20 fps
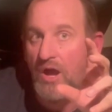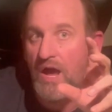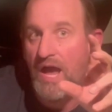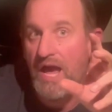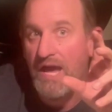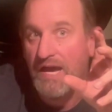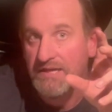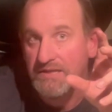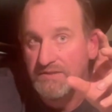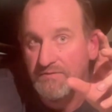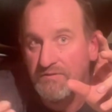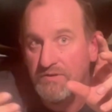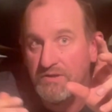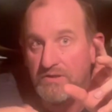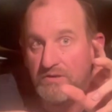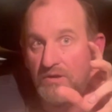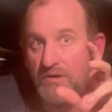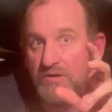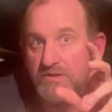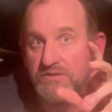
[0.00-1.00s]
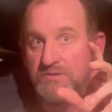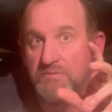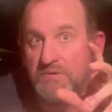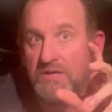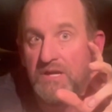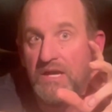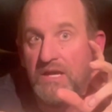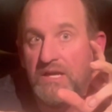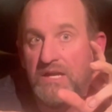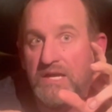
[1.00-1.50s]
and actively
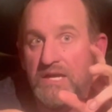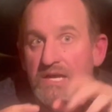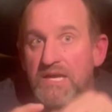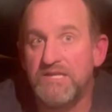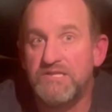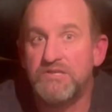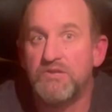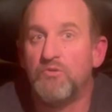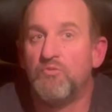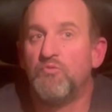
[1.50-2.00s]
calls him again,